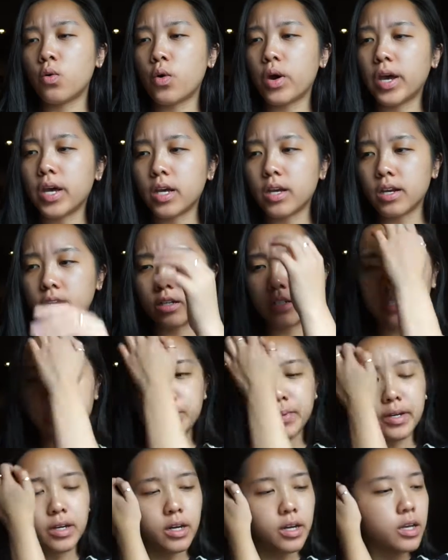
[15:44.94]
quite an
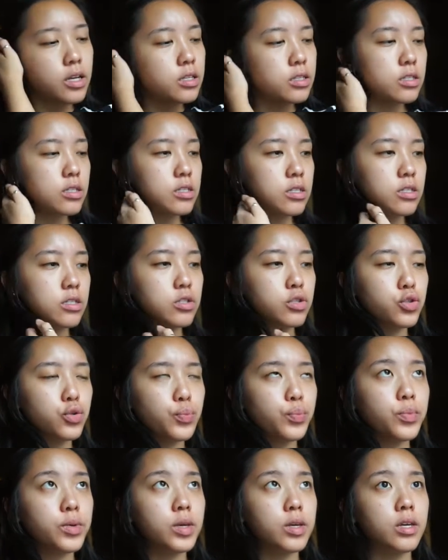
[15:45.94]
experience to
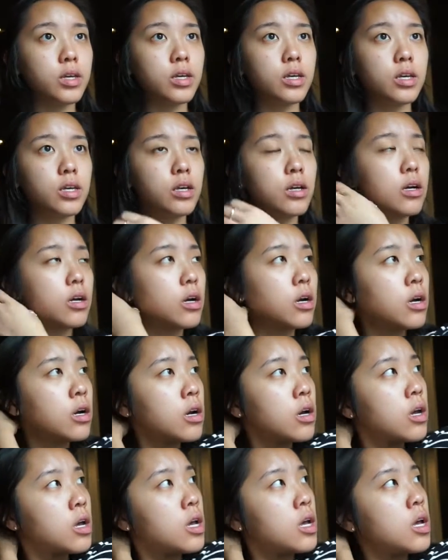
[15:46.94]
be here
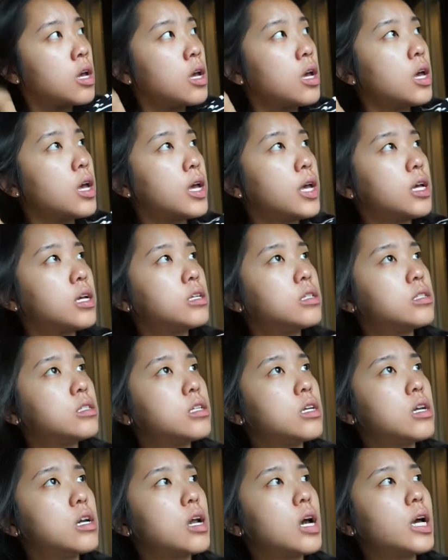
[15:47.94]
8
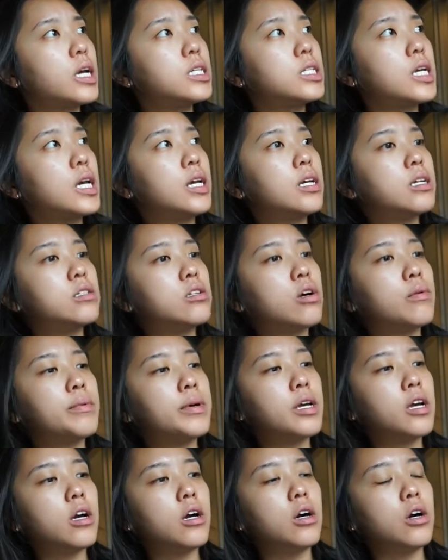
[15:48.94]
to 9 days on
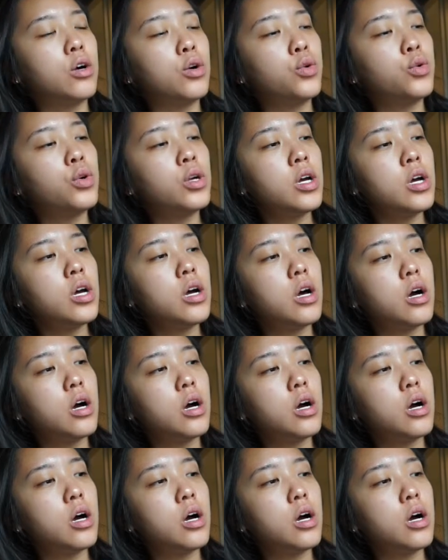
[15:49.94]
my own.